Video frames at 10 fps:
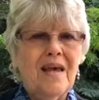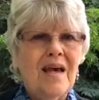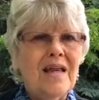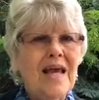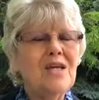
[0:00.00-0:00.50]

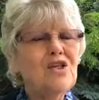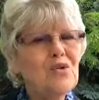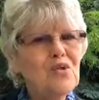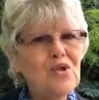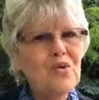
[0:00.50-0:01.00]
And as you
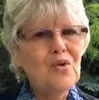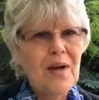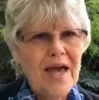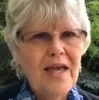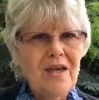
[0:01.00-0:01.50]
do, you
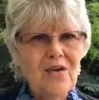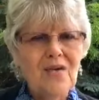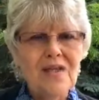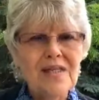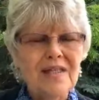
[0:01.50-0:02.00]
anchor
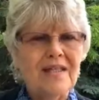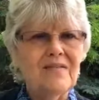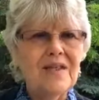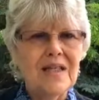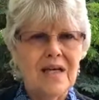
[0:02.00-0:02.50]
this
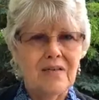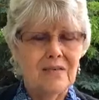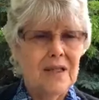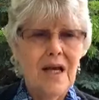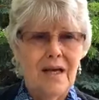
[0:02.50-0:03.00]
living light of
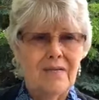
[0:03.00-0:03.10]
love.